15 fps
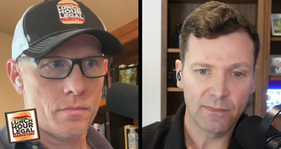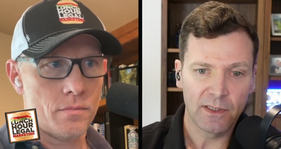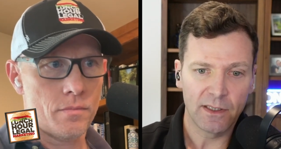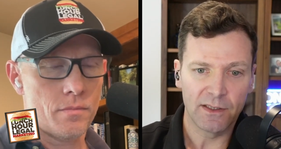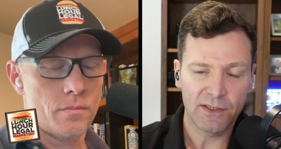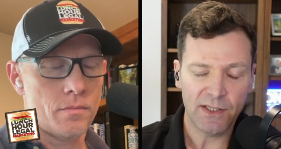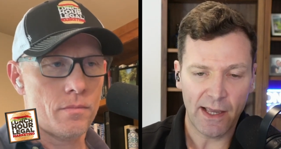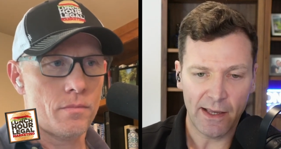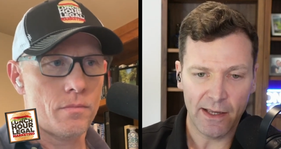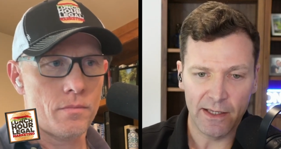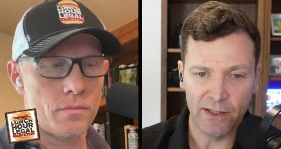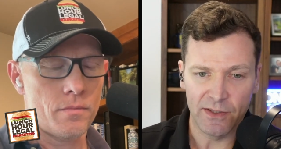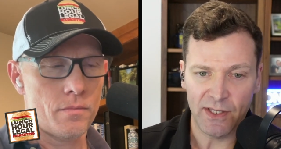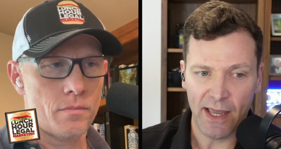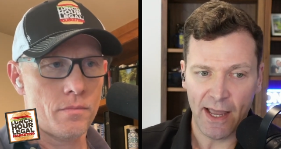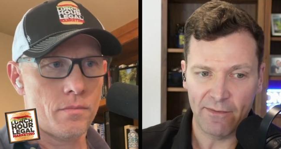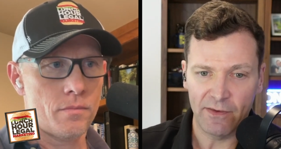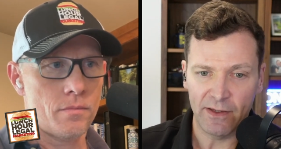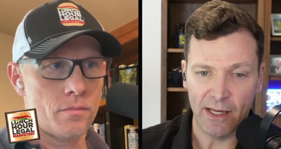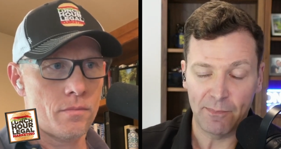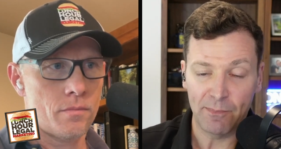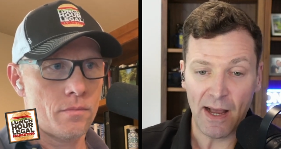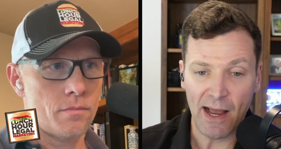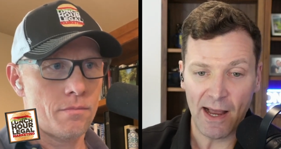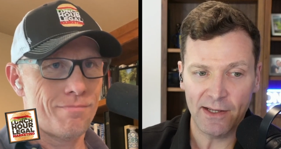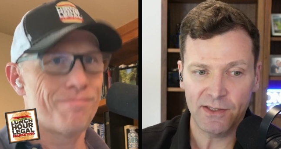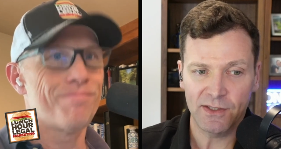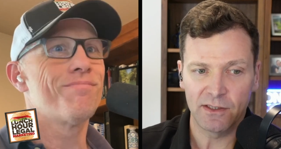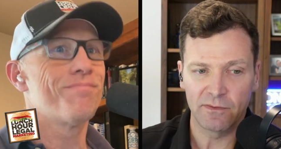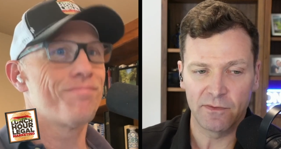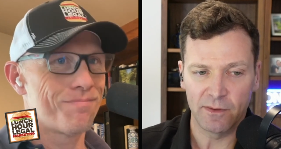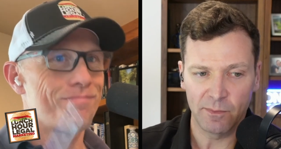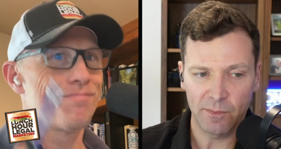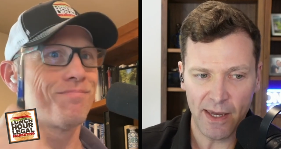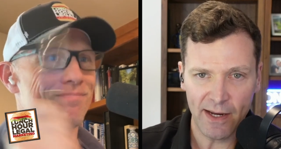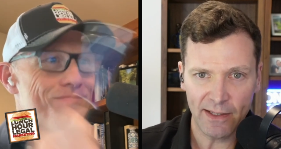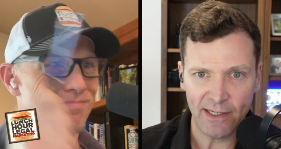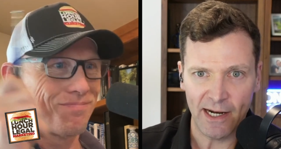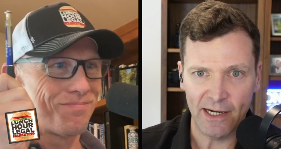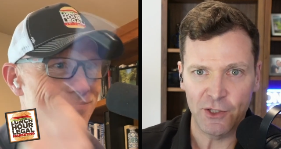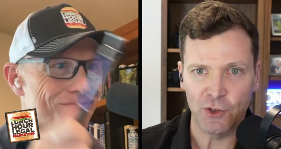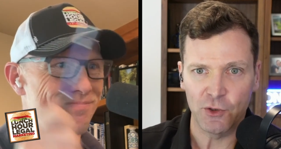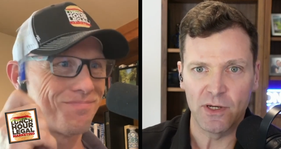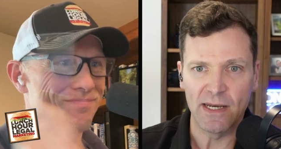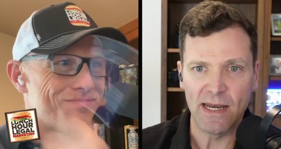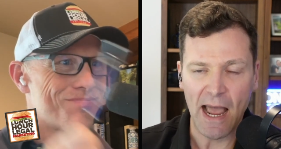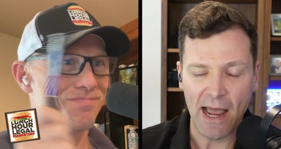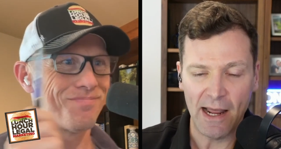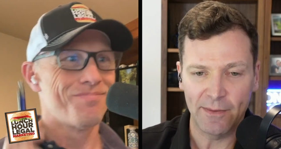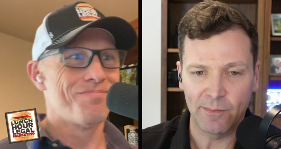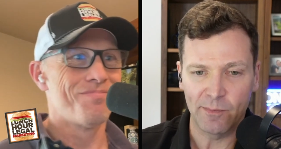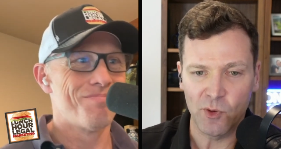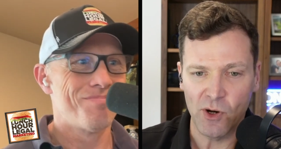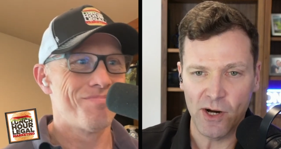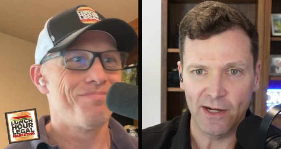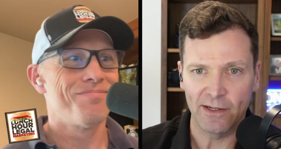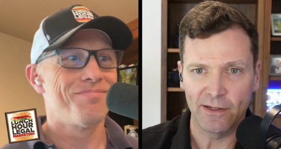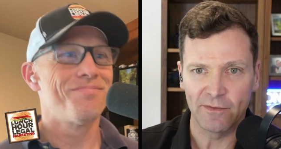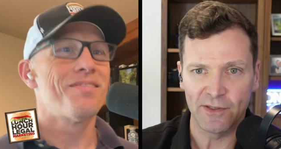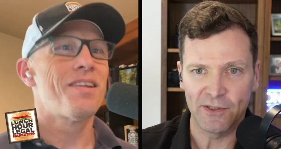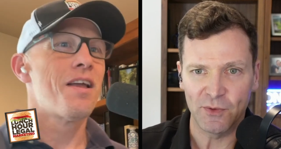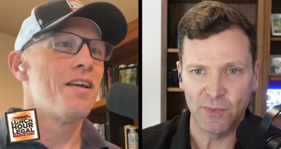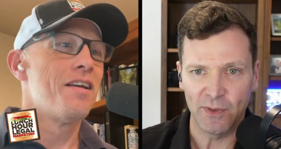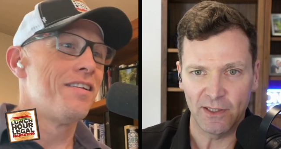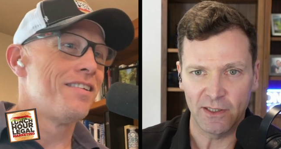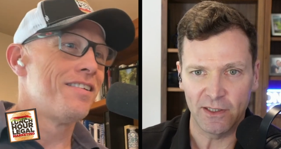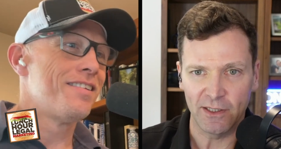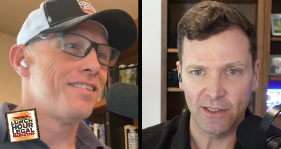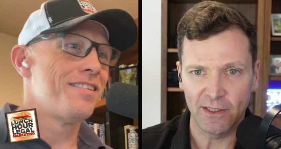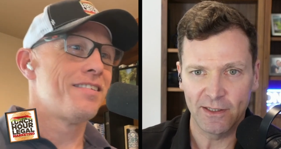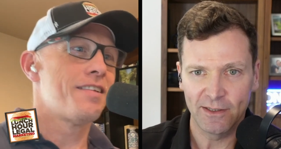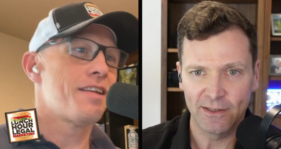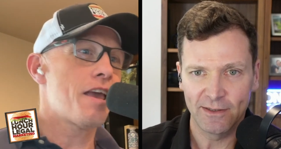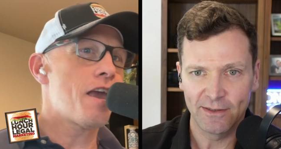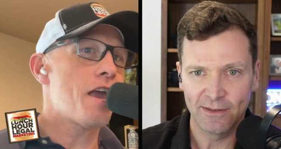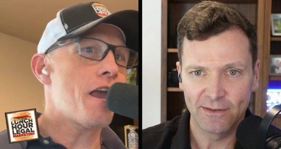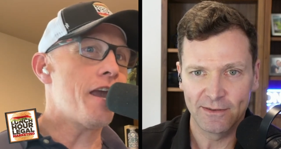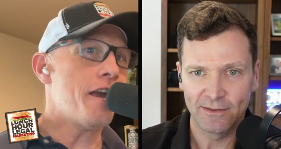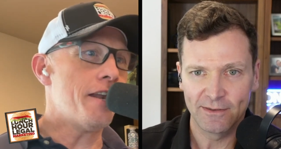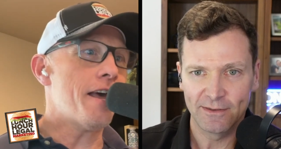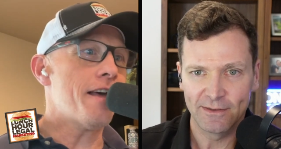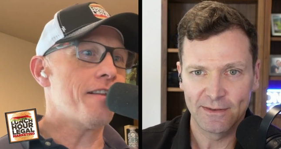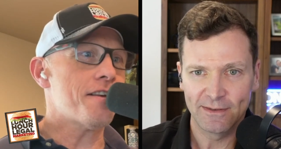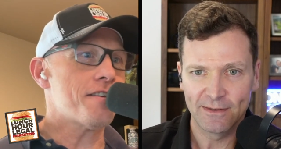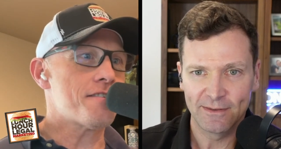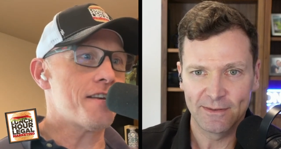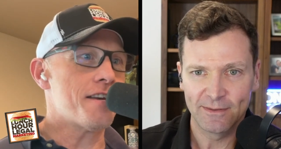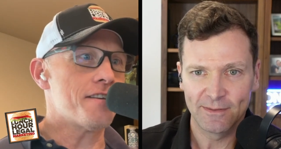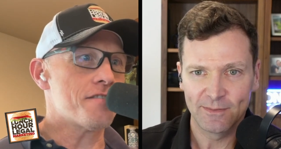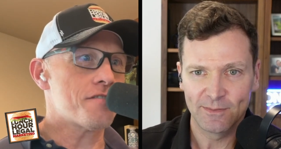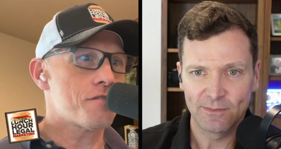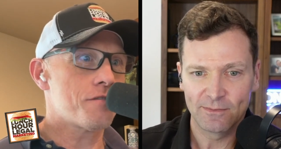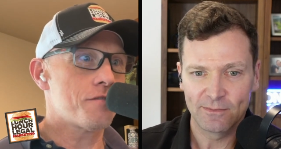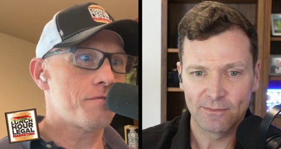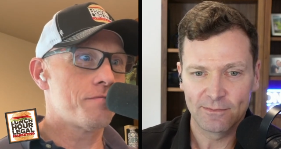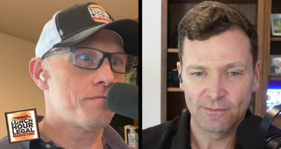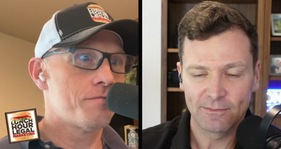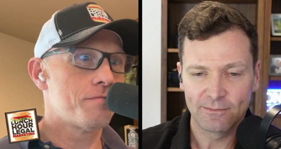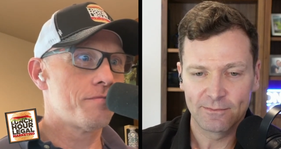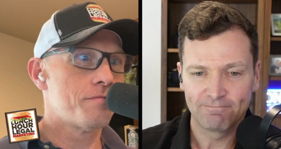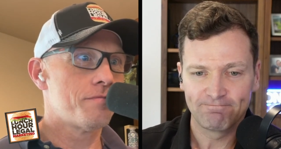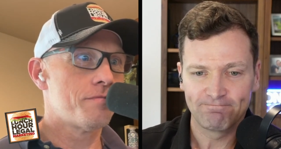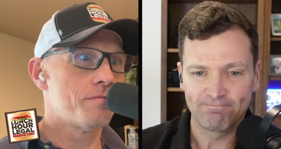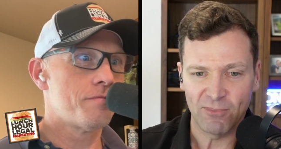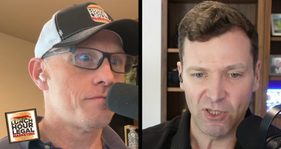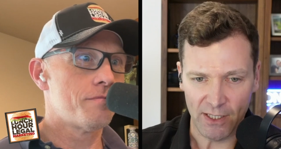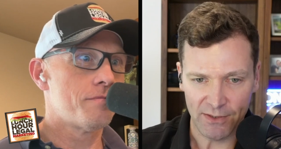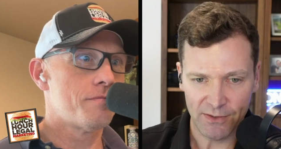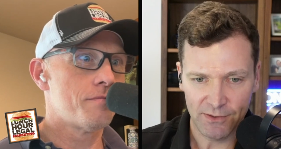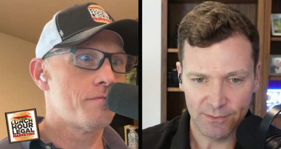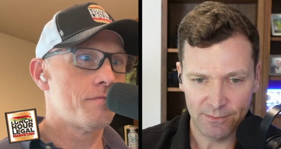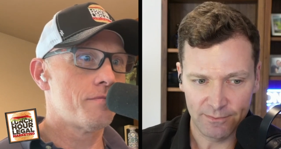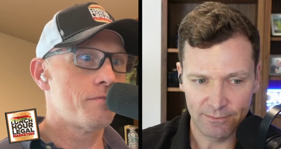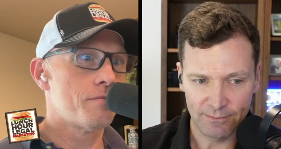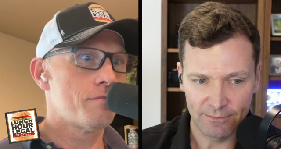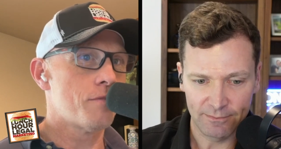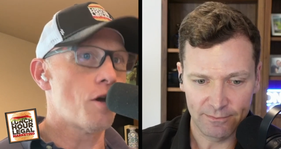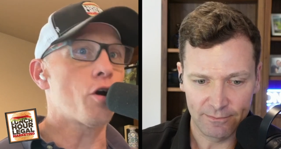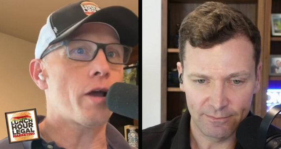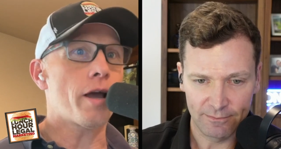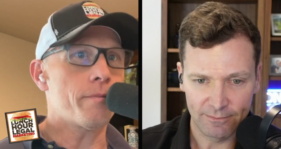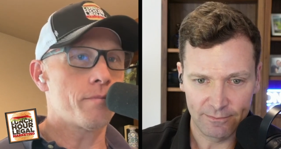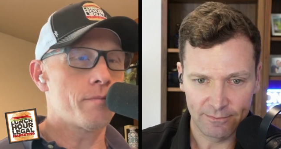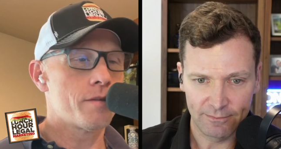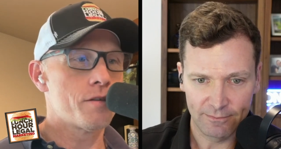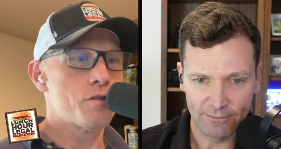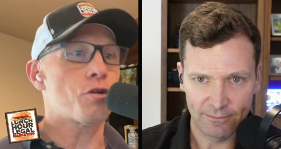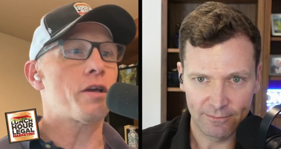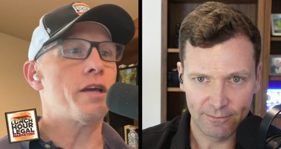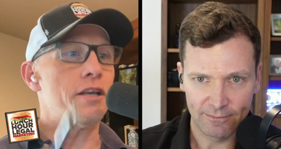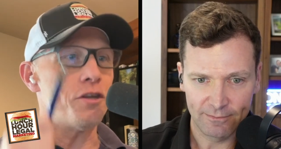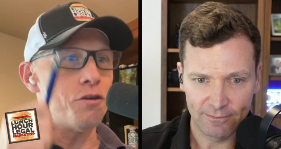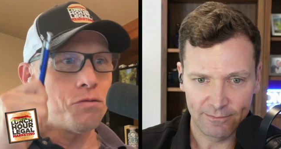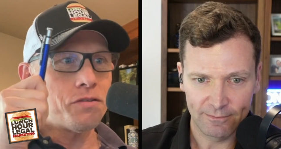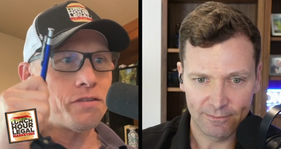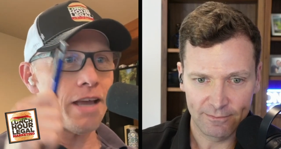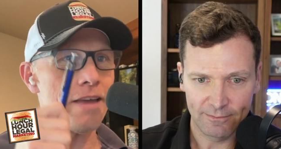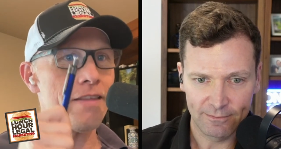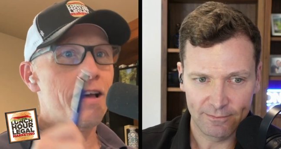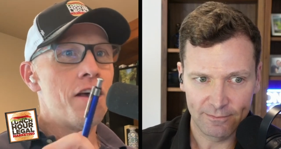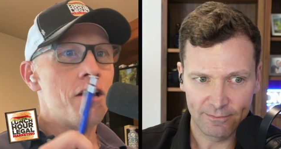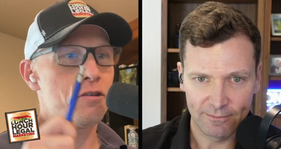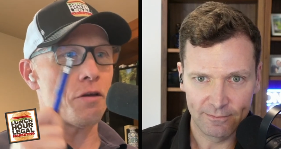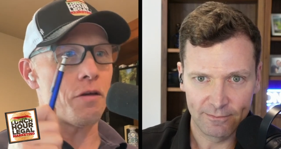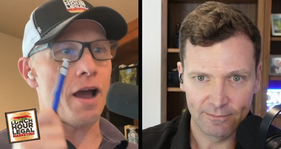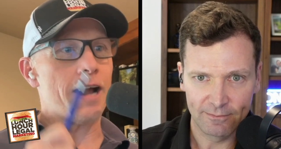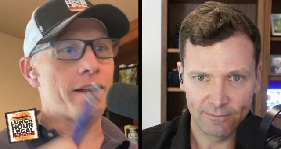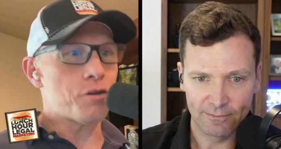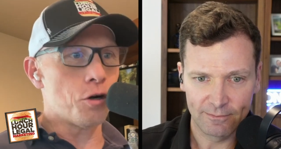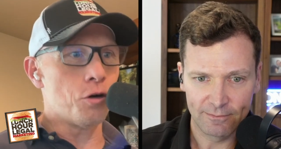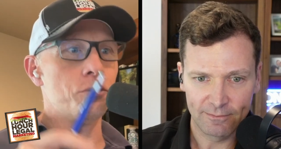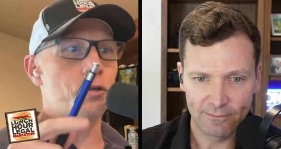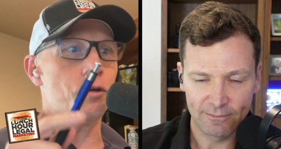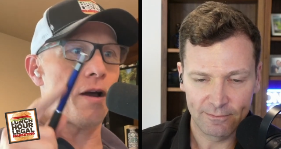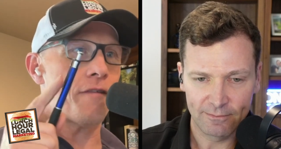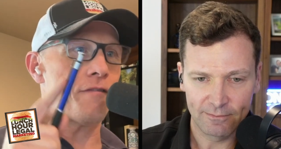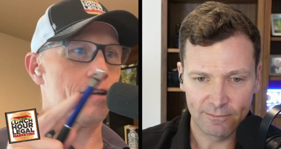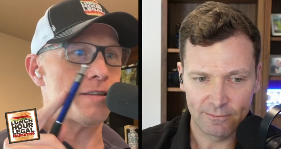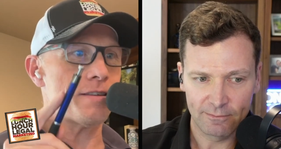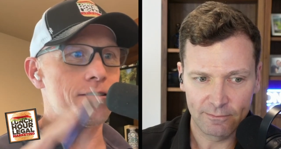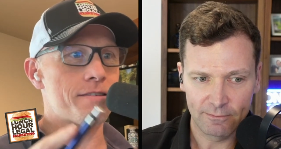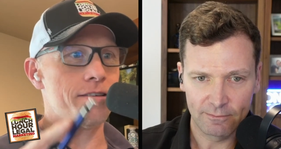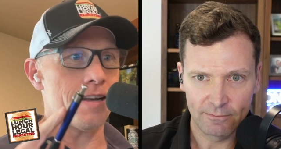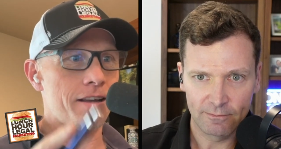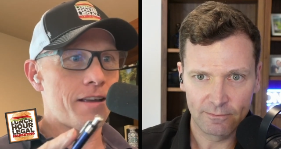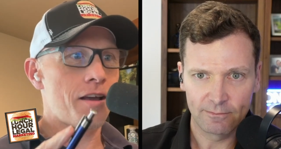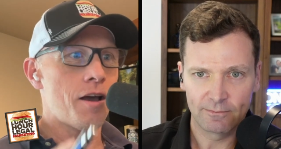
Speaker 1: is is having a positive impact on your non-brand visibility in
Speaker 2: L S As. Yes. Okay, so can you say, th so I told you I felt a cynic